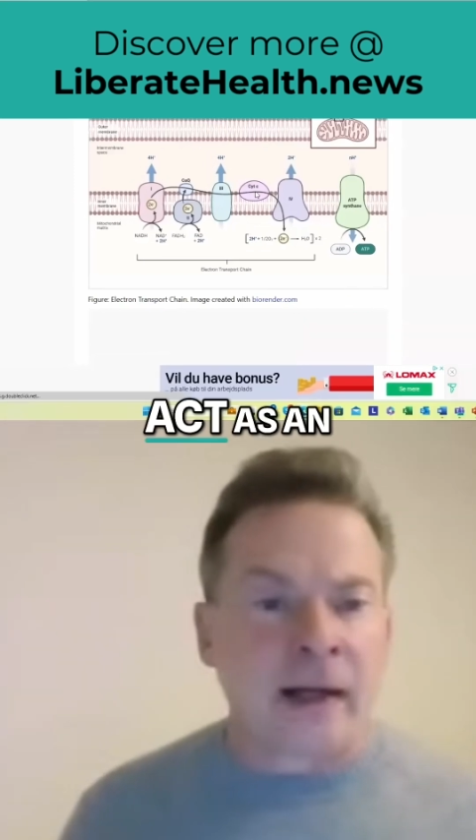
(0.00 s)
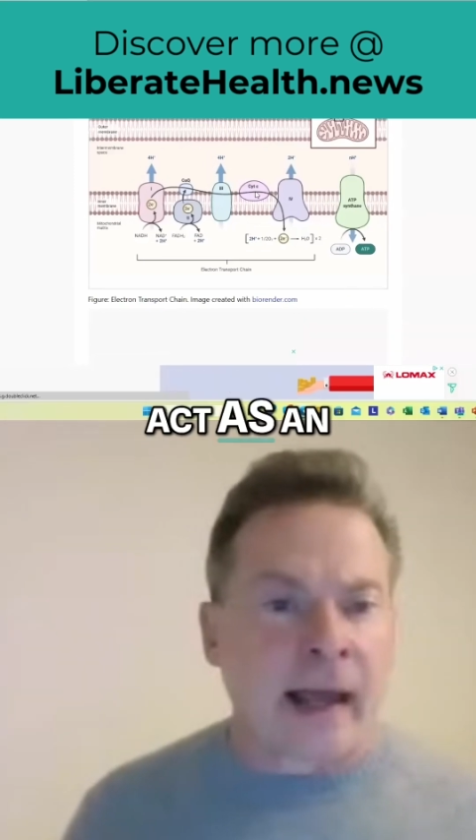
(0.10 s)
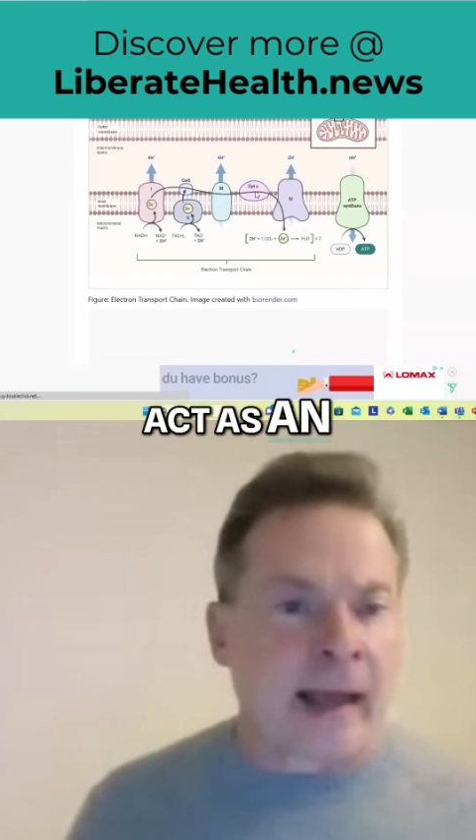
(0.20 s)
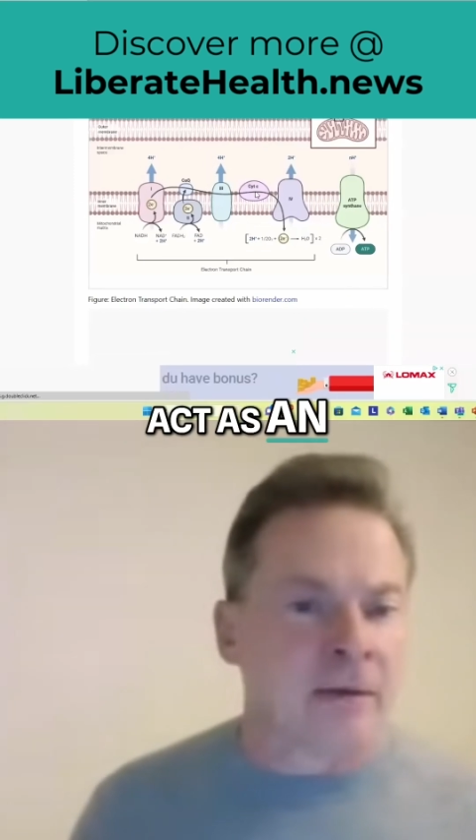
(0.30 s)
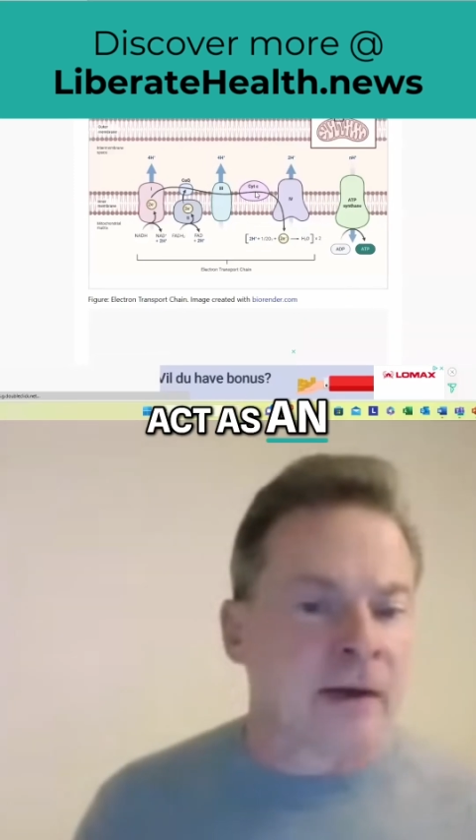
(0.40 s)
as
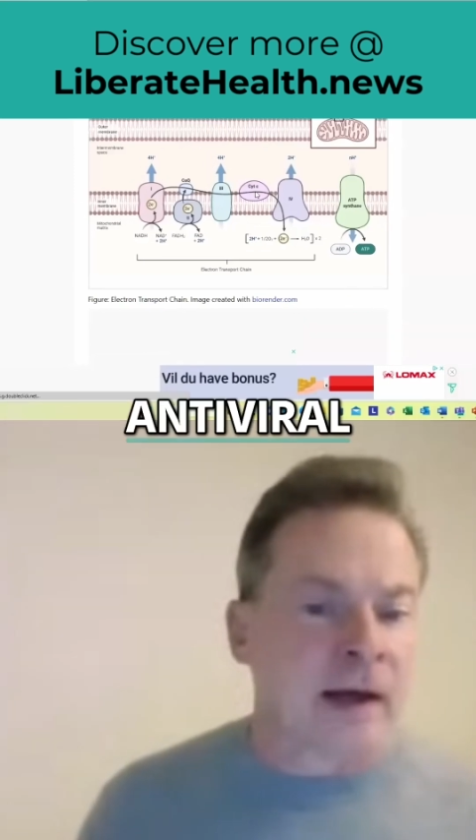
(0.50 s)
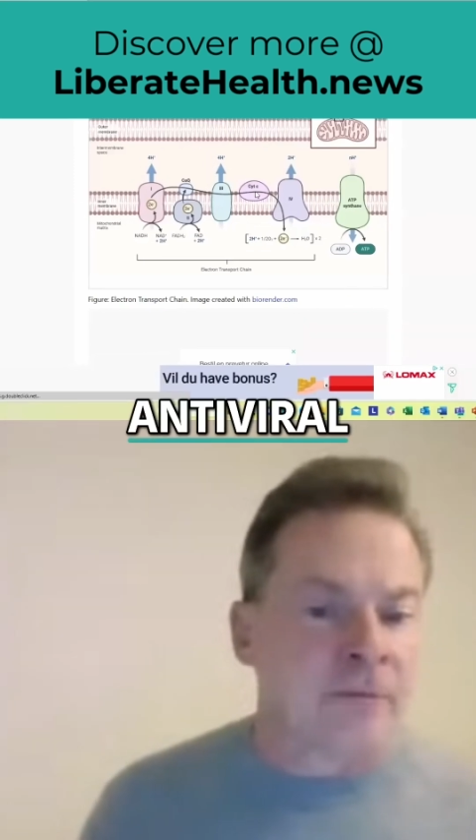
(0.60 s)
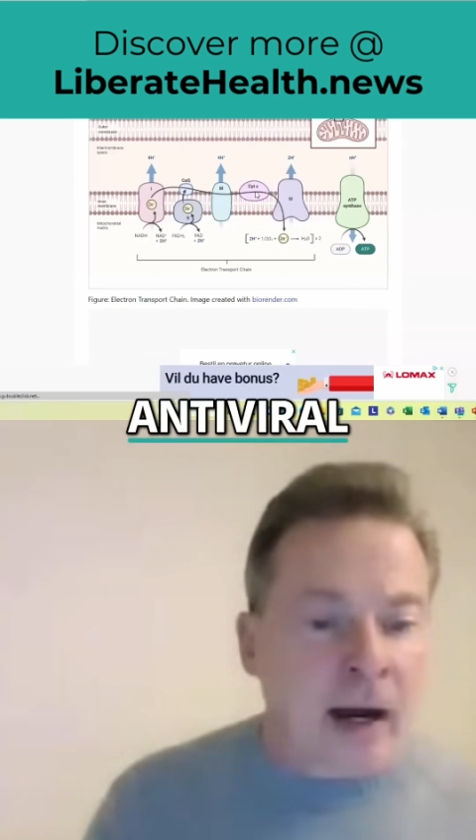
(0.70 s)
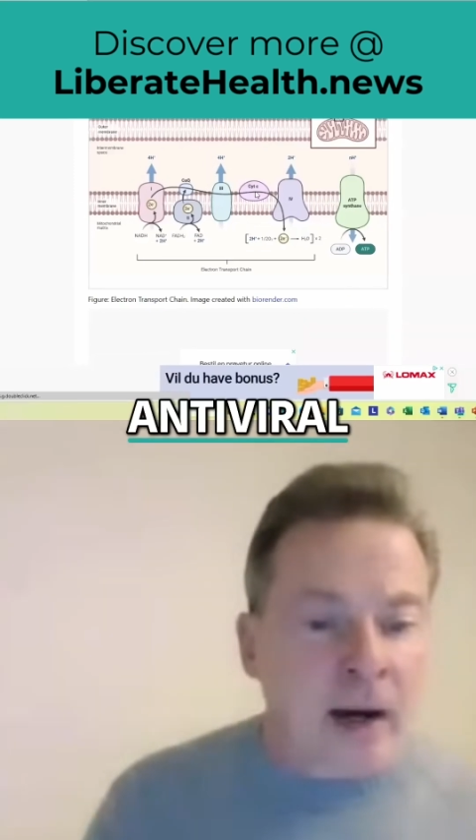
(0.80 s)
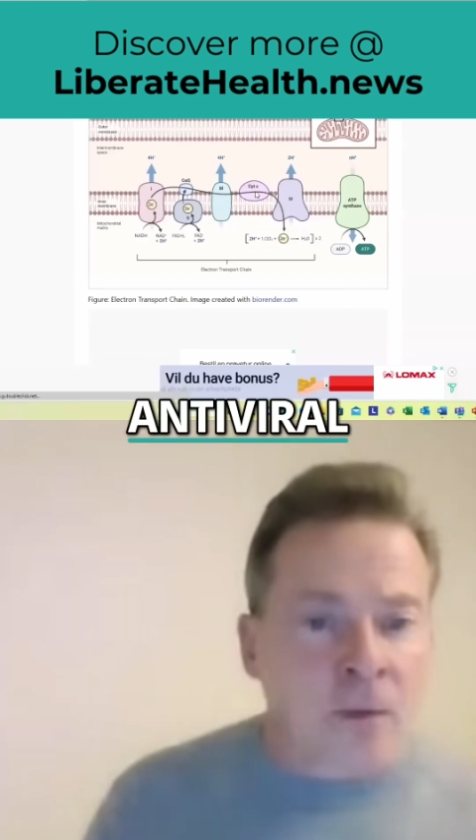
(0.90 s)
an
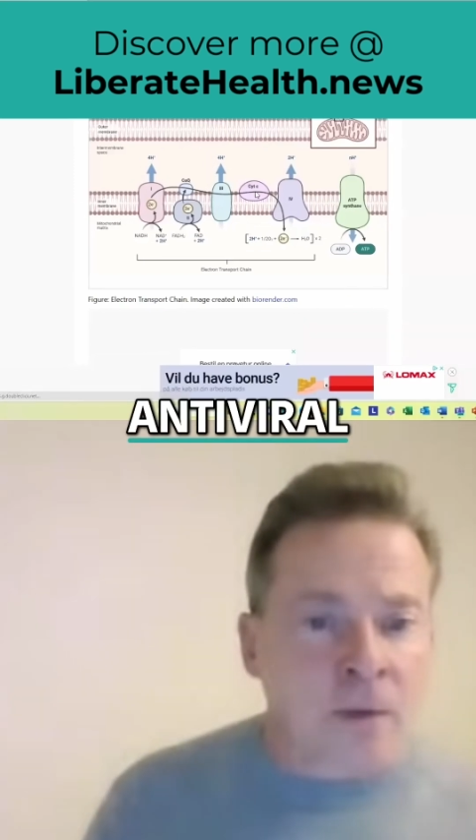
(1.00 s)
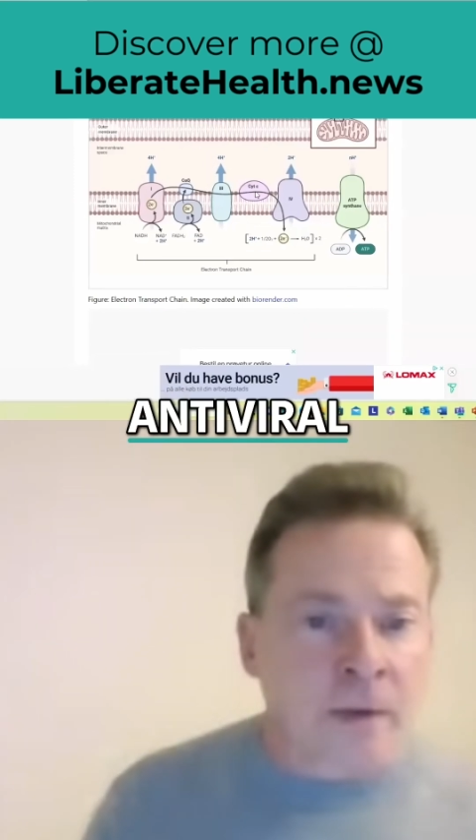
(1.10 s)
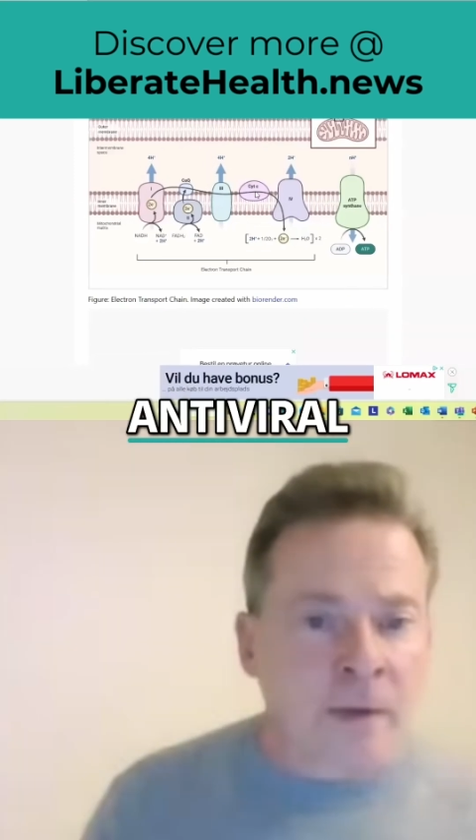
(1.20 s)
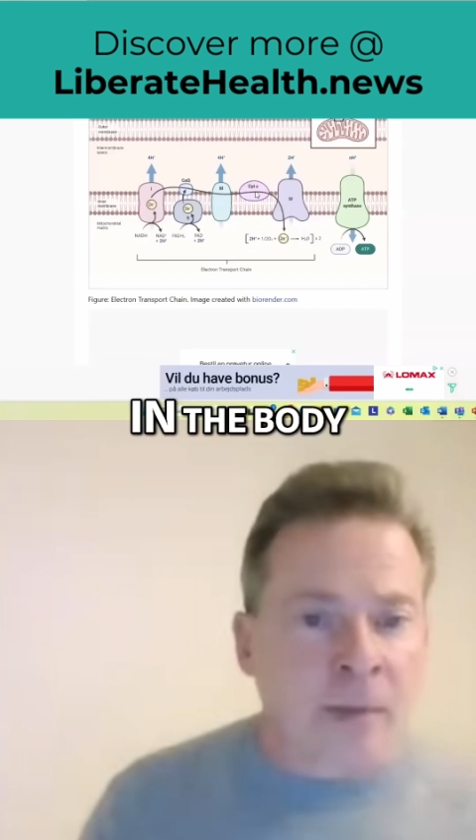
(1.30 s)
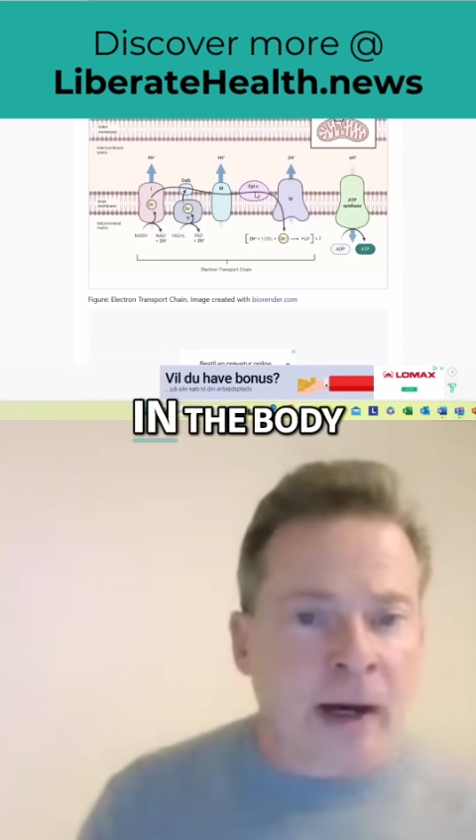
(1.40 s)

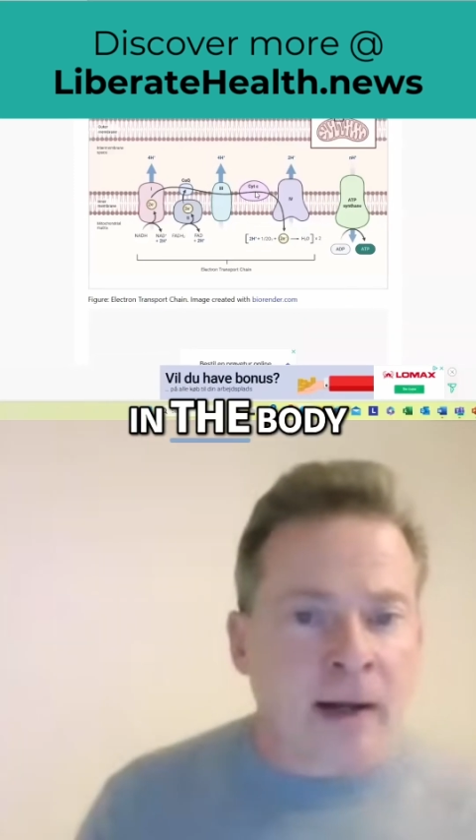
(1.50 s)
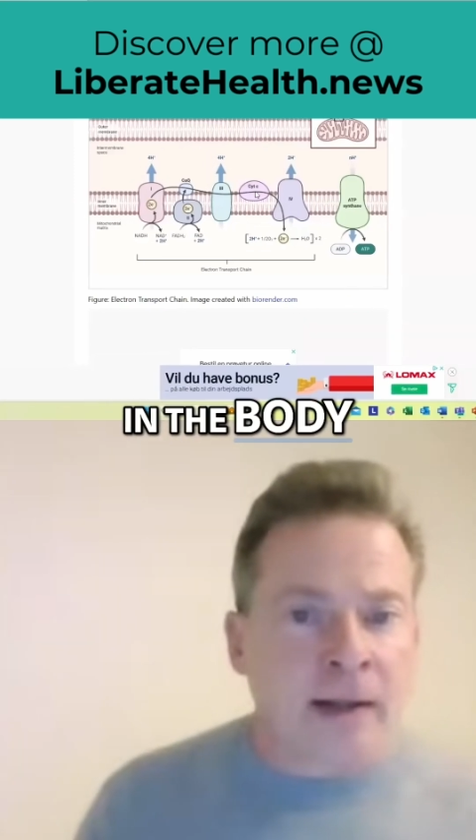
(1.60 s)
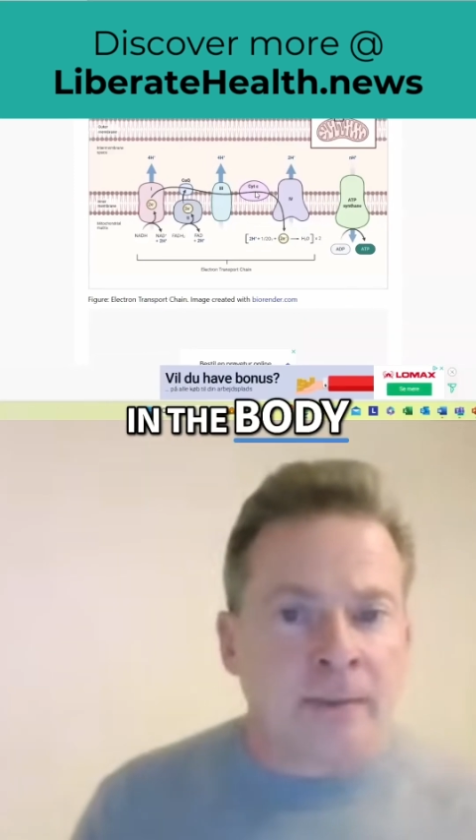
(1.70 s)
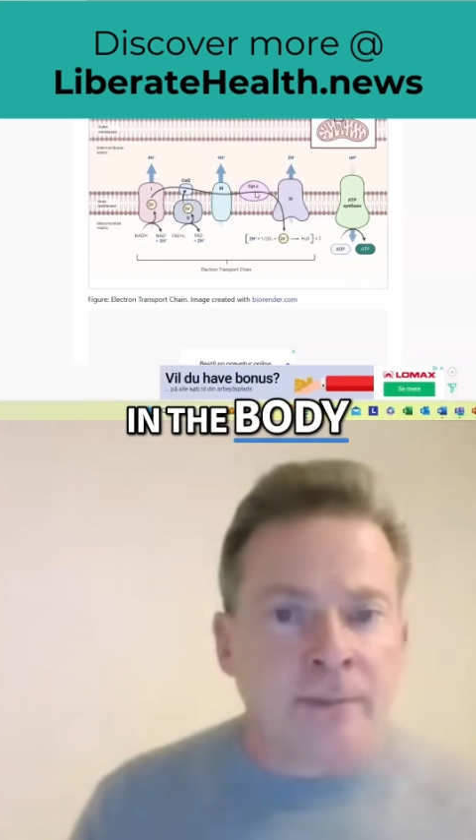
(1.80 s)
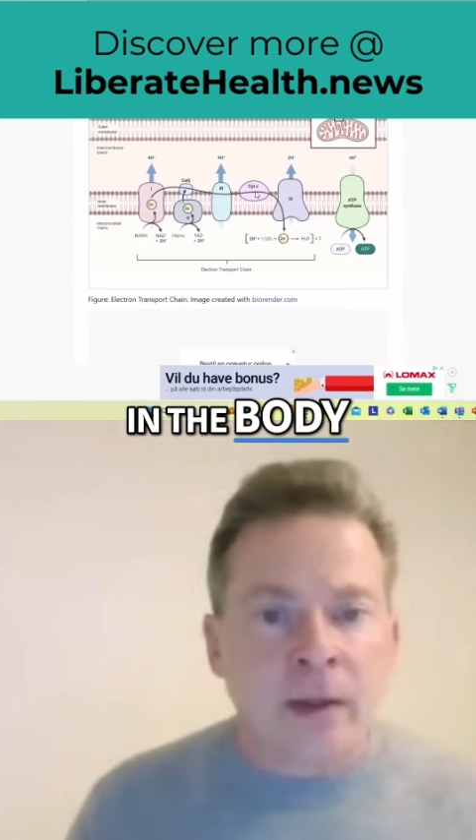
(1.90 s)
antiviral in the body.